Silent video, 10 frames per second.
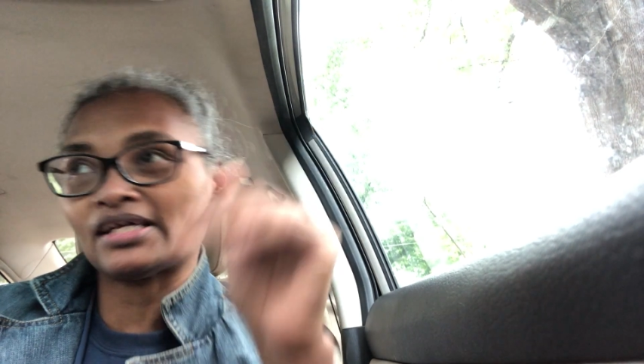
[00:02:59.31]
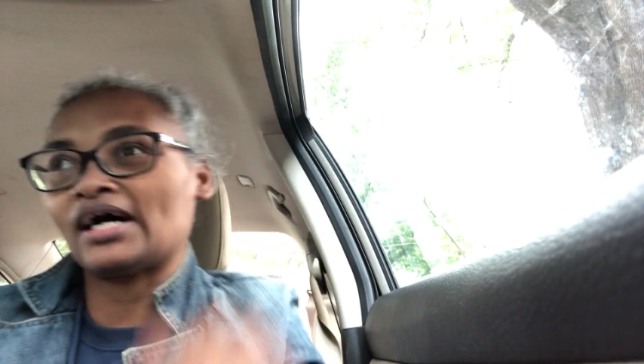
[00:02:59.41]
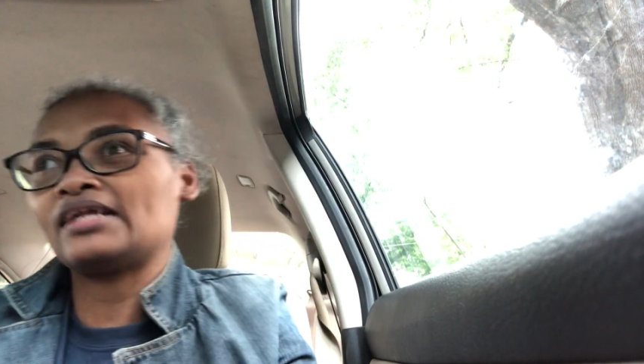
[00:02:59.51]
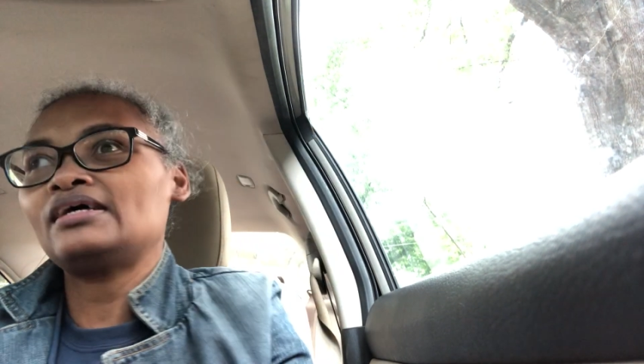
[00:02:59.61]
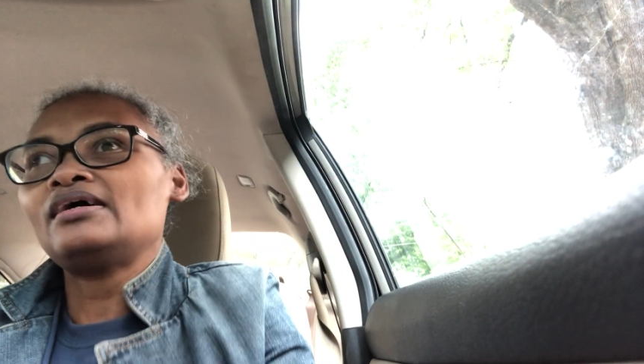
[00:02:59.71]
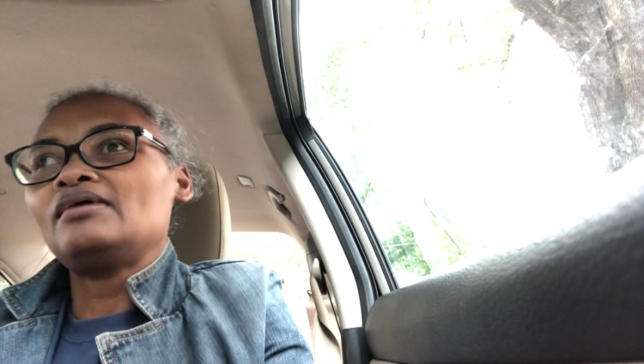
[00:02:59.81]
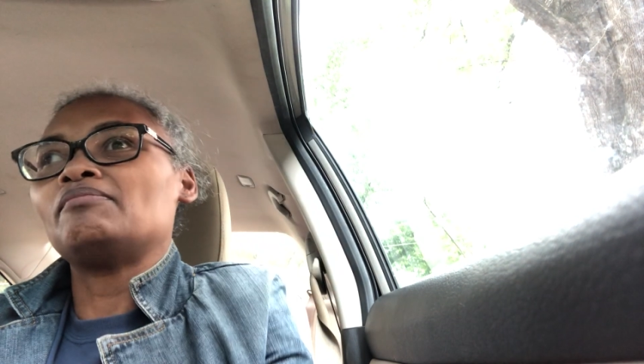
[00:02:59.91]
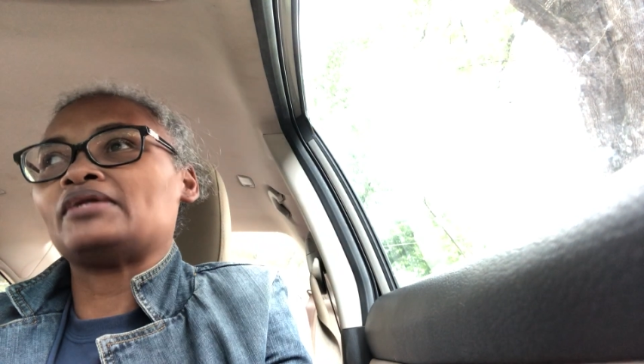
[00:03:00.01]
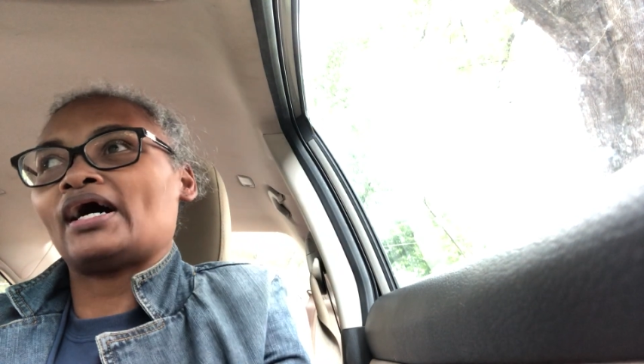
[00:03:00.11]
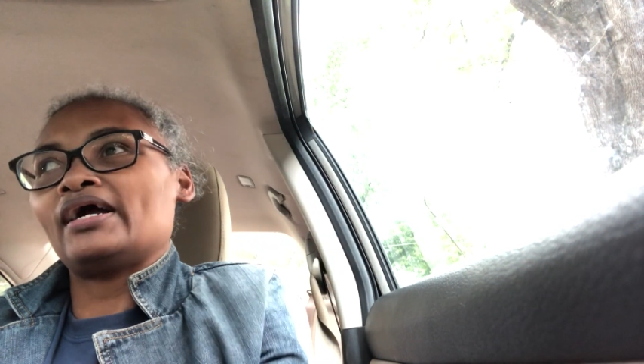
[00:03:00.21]
side
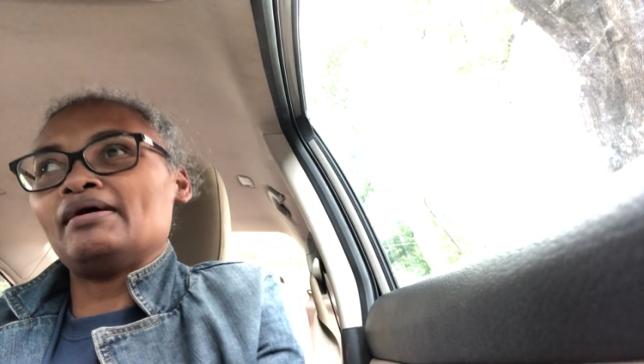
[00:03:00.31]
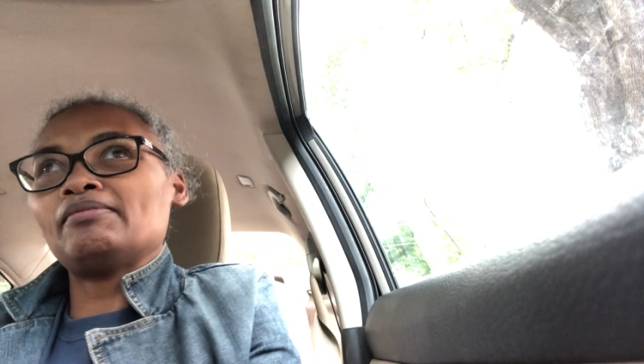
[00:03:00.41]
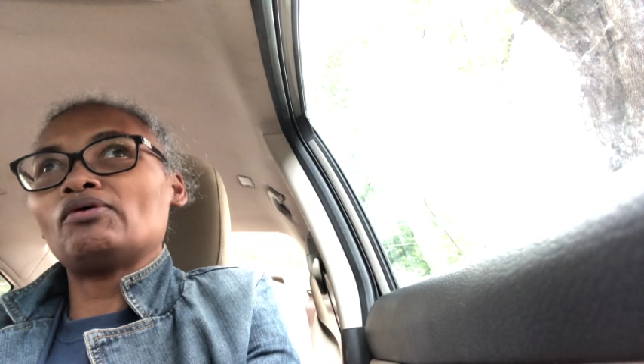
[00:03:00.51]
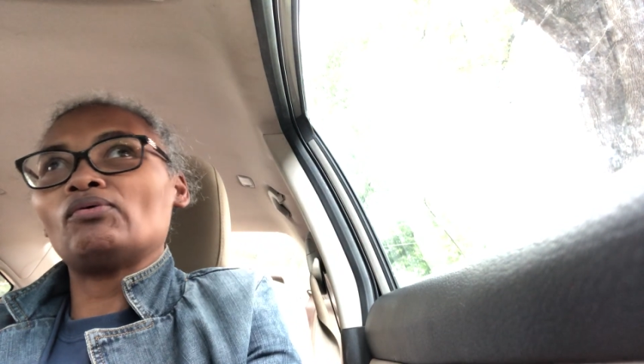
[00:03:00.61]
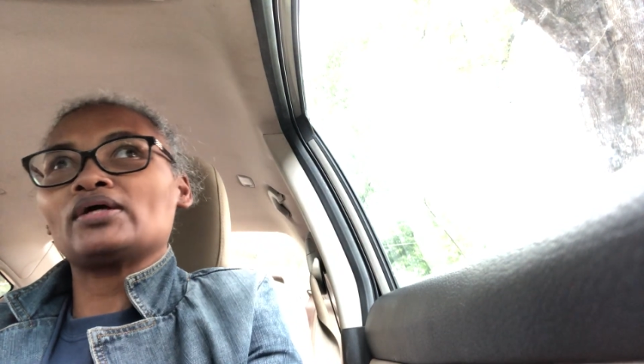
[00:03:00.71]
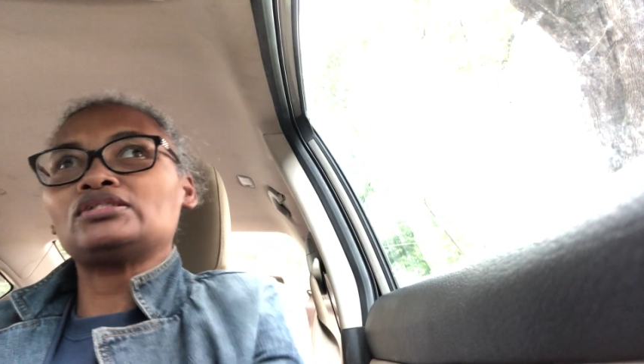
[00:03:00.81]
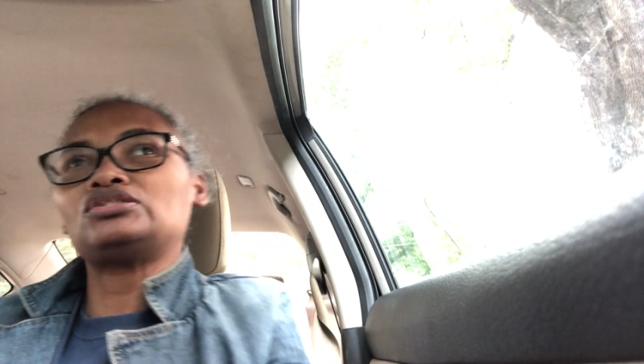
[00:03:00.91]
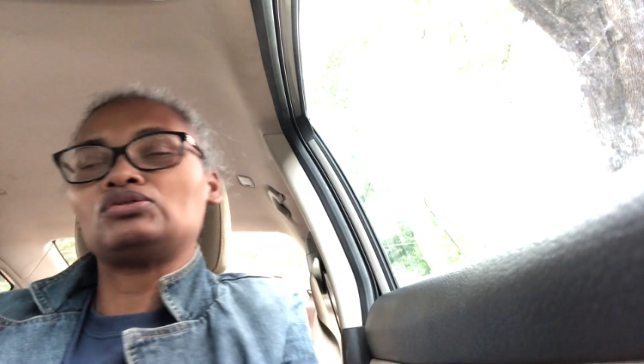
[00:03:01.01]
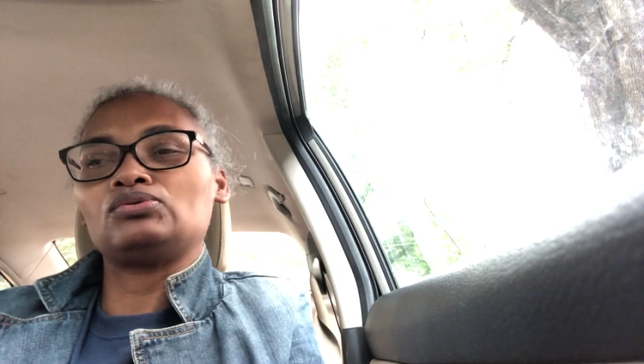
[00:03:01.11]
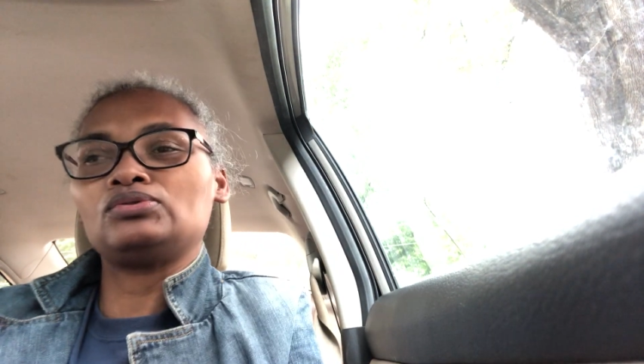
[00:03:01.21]
but I am going
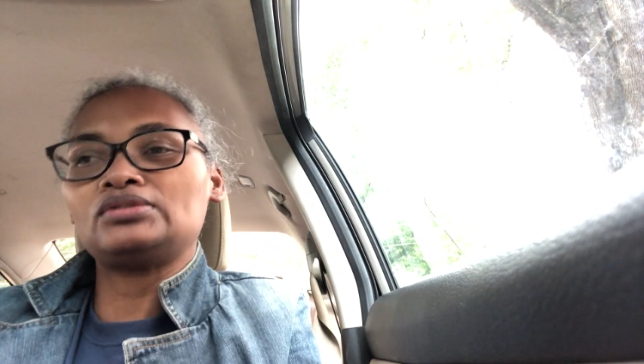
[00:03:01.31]
to